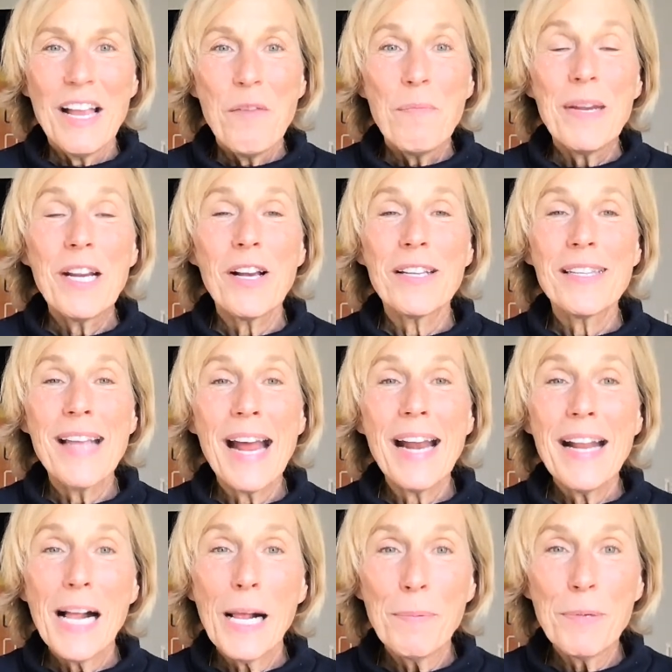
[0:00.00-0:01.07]
Because that
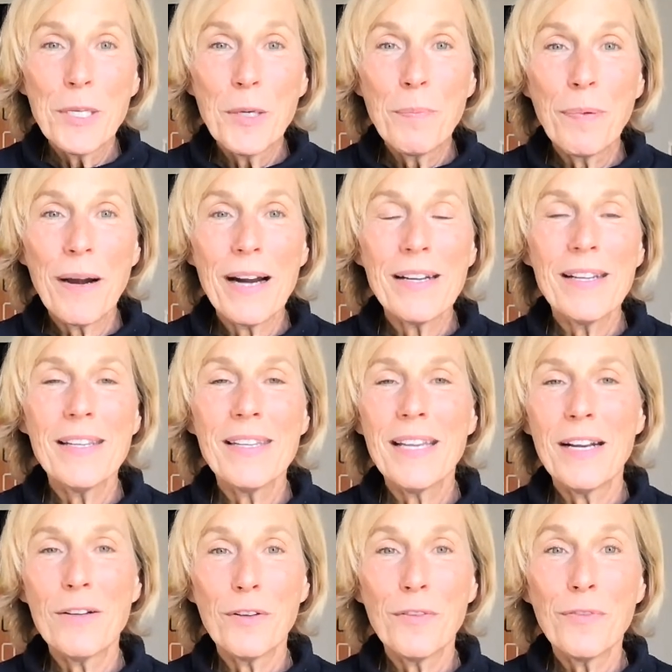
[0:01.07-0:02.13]
helps you practice
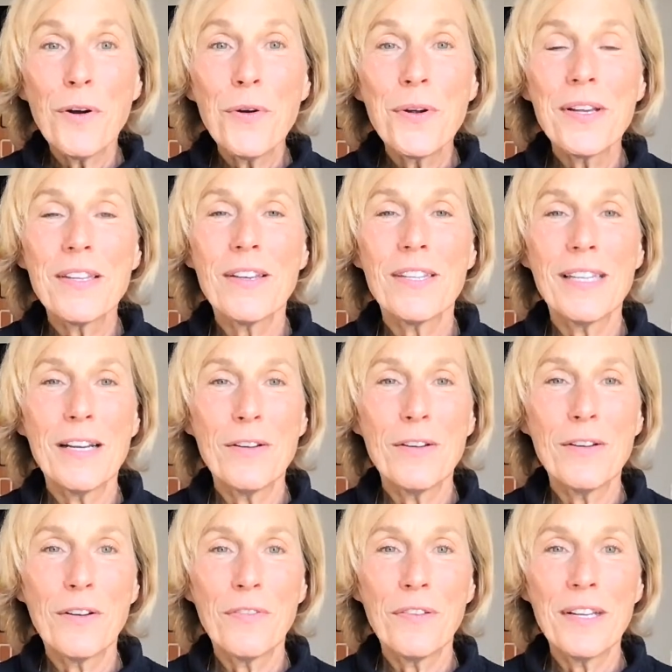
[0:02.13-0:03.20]
central focus or
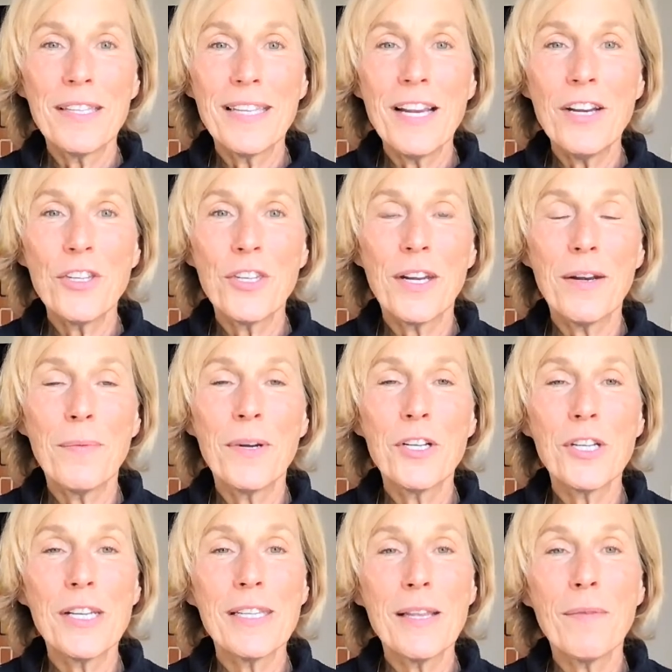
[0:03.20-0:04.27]
central fixation, which
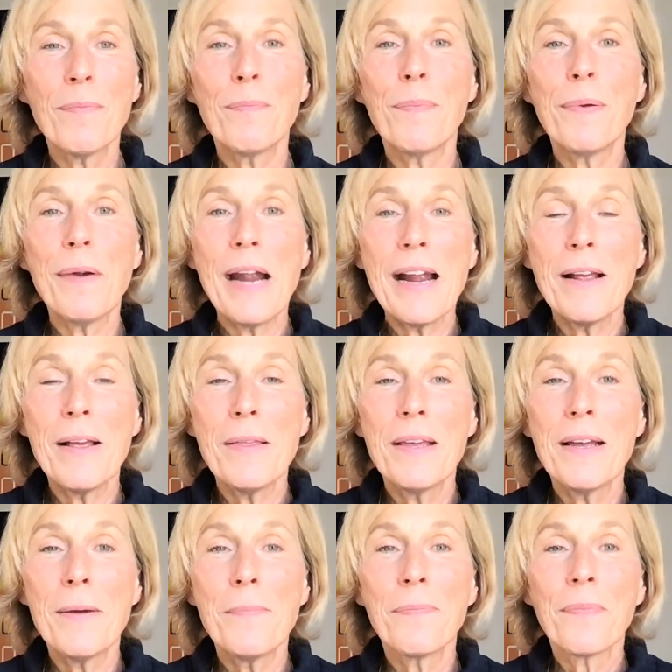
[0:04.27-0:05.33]
is the
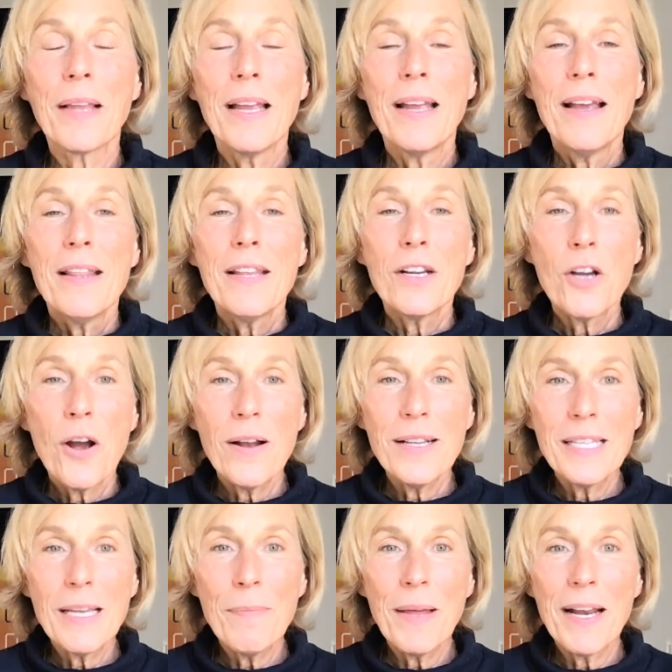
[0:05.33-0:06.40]

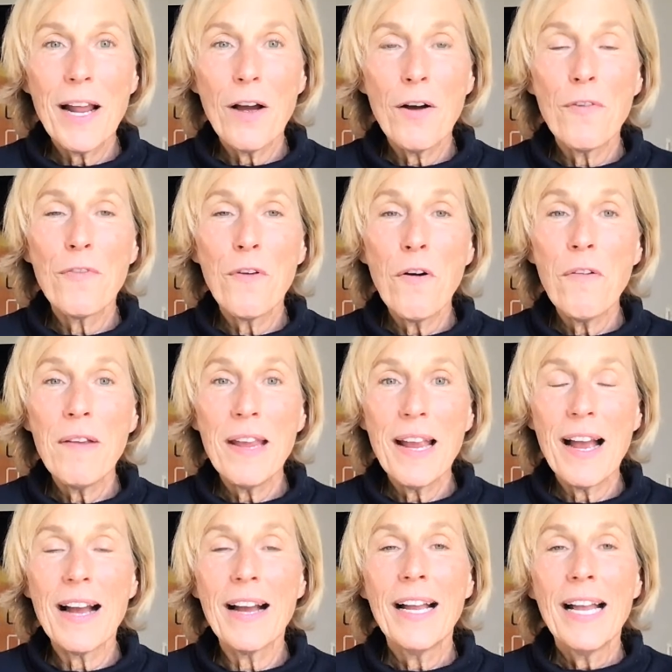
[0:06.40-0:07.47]
concept that our
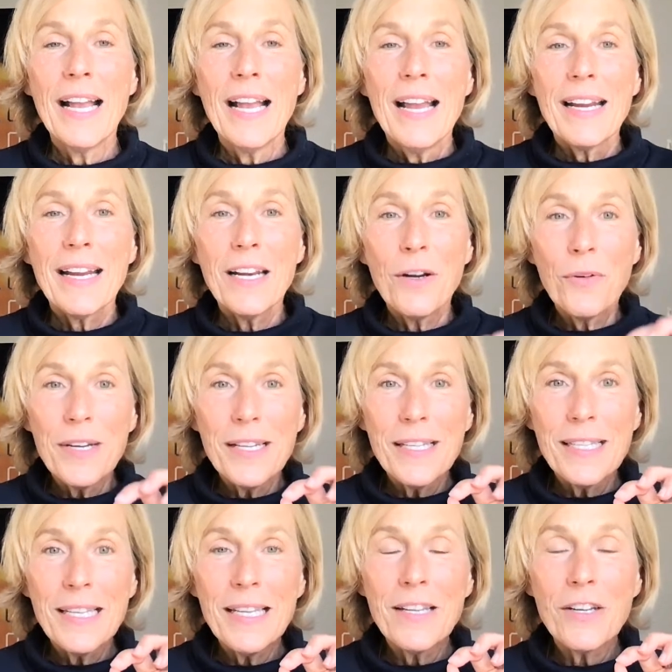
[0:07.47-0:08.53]
fovea can only
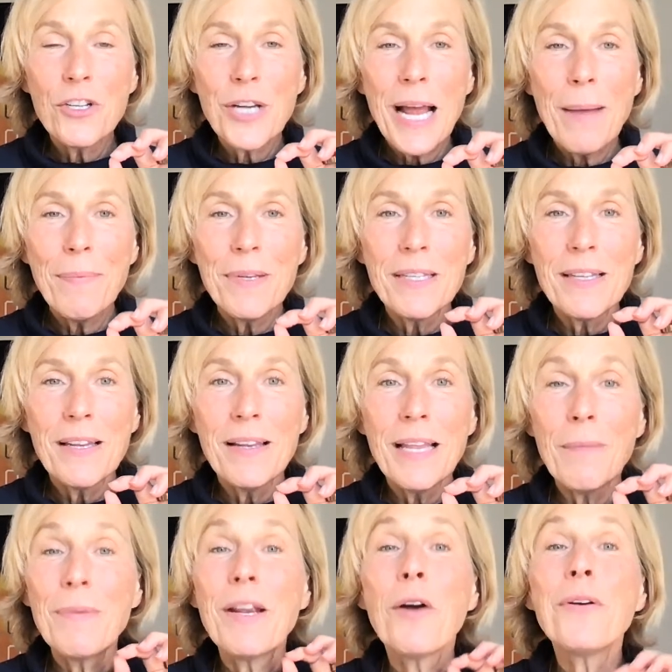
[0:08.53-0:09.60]
see the sharpest,
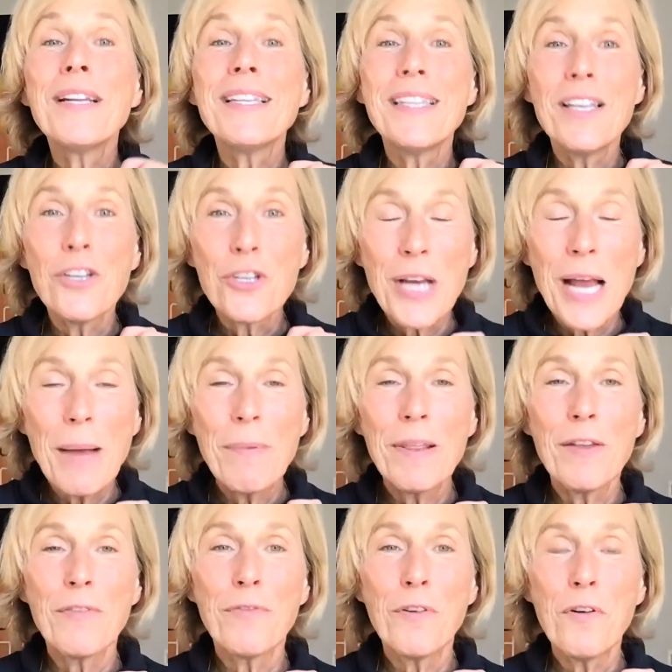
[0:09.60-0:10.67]
that we only see sharp in
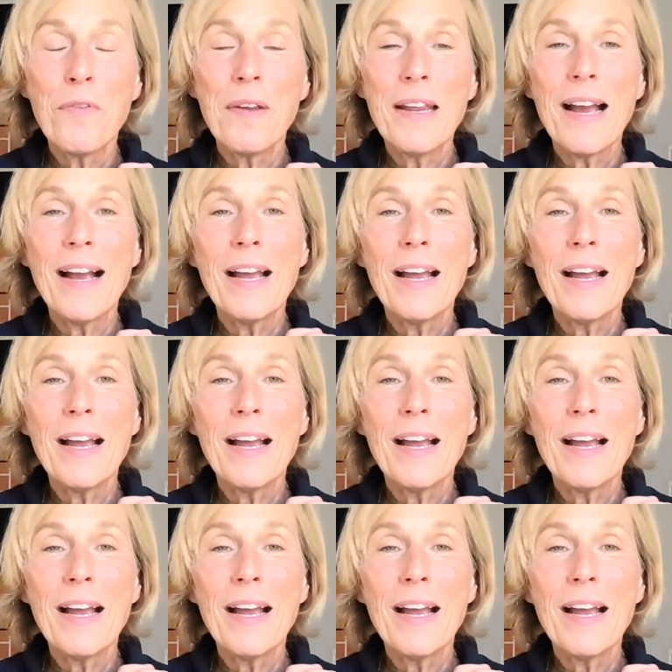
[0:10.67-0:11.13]
the fovea.